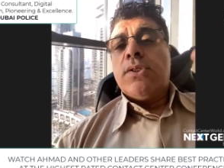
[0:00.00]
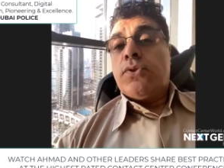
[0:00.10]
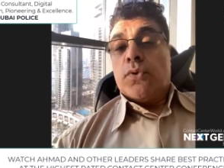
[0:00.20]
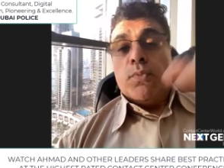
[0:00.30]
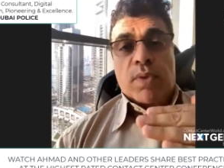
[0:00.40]

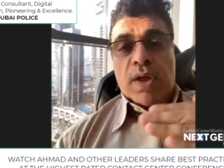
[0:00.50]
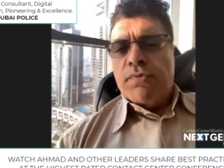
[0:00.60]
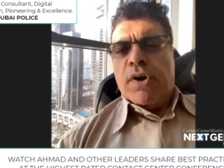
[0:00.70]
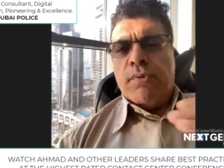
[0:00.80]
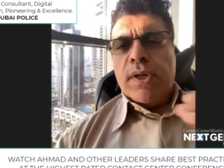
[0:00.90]
to a
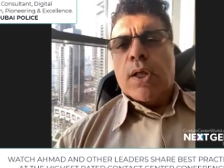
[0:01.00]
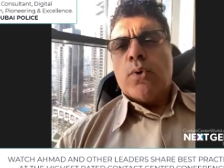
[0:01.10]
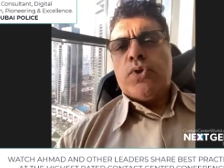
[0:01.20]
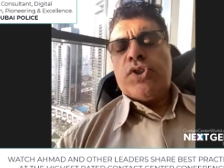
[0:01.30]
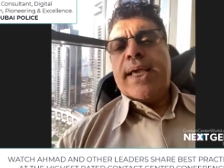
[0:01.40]
very
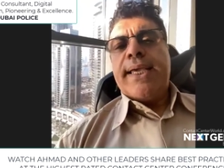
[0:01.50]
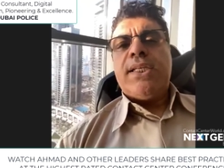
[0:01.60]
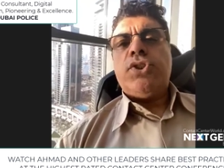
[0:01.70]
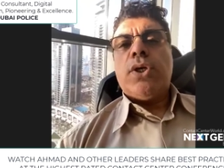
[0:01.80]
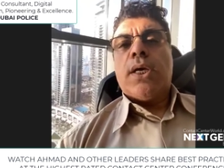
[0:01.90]
low
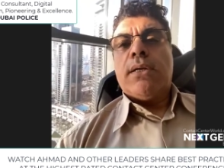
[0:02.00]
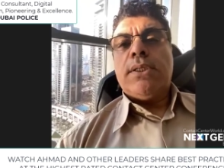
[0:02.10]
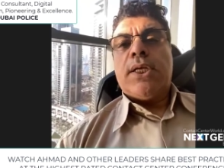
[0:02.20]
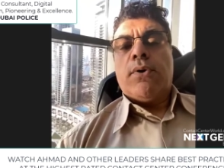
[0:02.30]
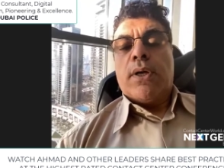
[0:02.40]
stage,
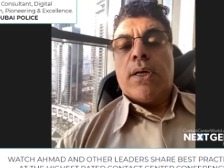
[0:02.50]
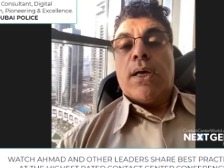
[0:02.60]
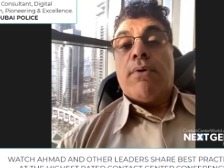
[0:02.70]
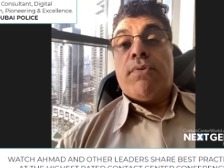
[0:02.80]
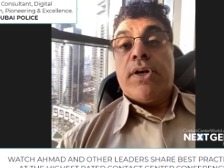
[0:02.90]

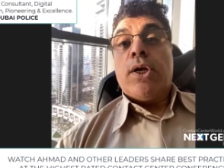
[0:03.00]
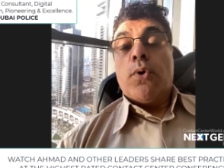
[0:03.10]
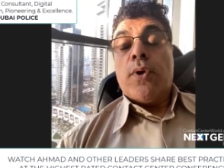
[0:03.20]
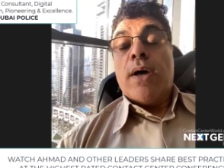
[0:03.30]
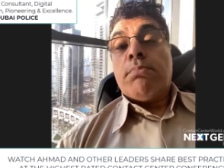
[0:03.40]
a very
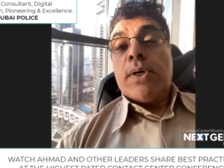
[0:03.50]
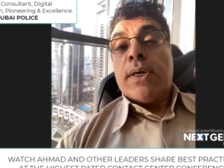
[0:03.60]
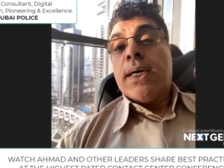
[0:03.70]
low number,